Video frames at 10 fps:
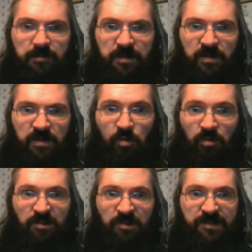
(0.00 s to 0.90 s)

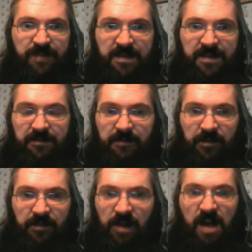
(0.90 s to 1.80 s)
school just be, you
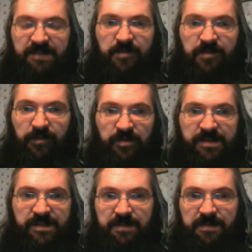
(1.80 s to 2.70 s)
know, the cost of
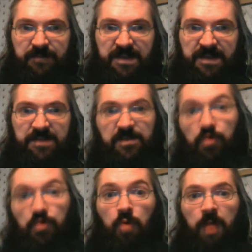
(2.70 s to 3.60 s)
university, since
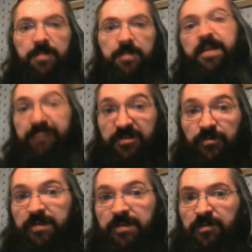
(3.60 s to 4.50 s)
you are the
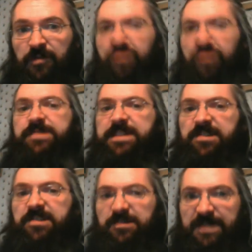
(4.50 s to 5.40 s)
beneficiary of university,
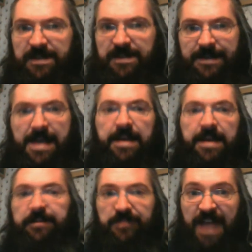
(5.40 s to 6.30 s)
just be taken
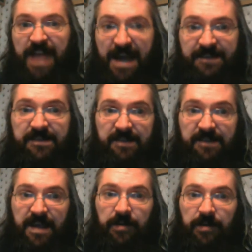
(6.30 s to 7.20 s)
out of your taxes
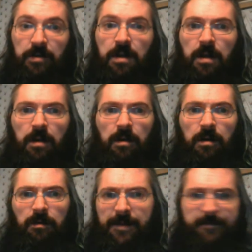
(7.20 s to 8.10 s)
later.
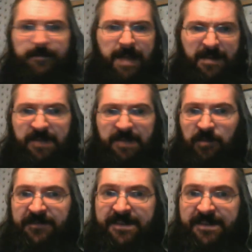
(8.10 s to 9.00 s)
Well, that makes
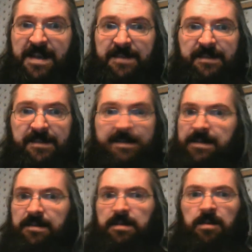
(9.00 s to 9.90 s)
perfect sense, because
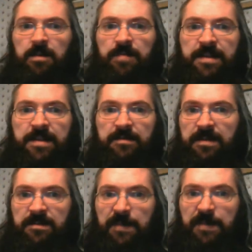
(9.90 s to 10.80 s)
they, you know, then
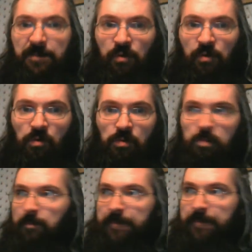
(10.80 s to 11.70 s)
the people
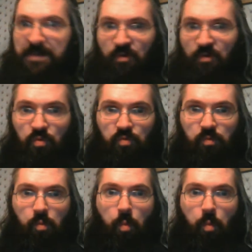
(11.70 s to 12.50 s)
who